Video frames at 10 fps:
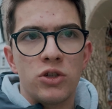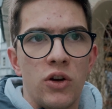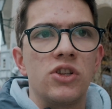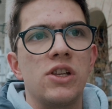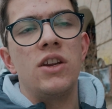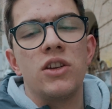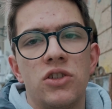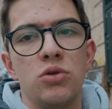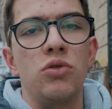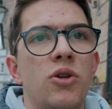obviously in the
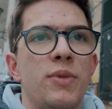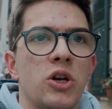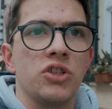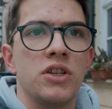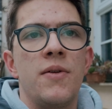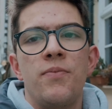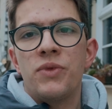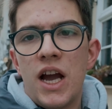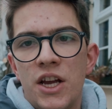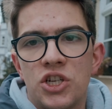studio, because
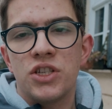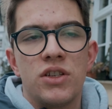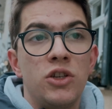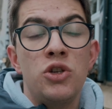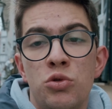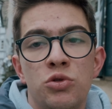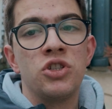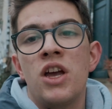I just use